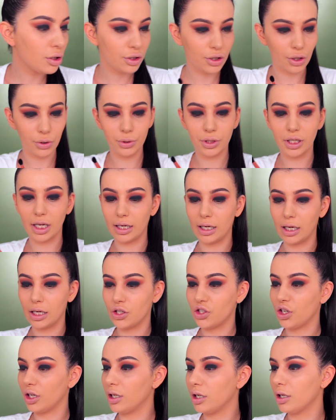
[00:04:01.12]
also
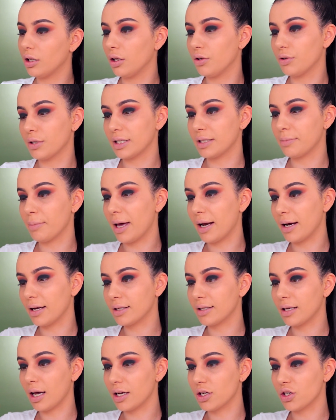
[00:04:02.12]
taking JD Glow
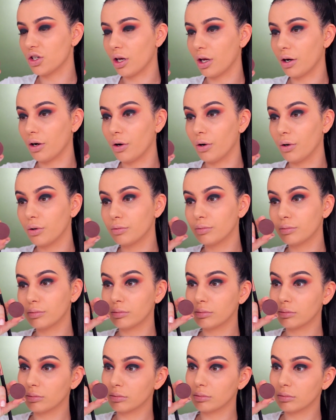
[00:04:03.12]
Cosmetics eyeshadow
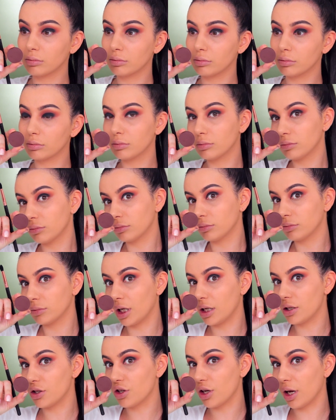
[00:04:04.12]

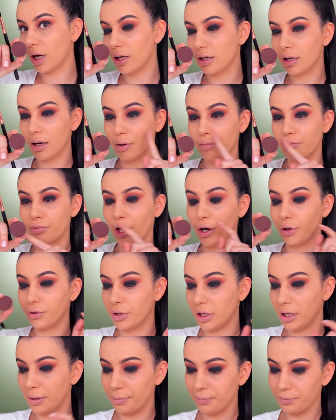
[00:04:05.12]
in shade
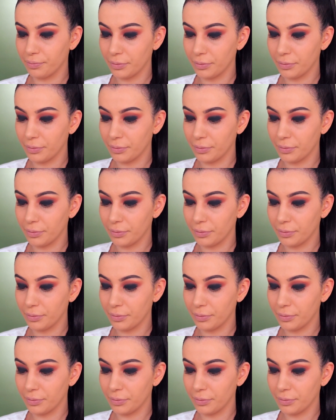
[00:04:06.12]
Brownie.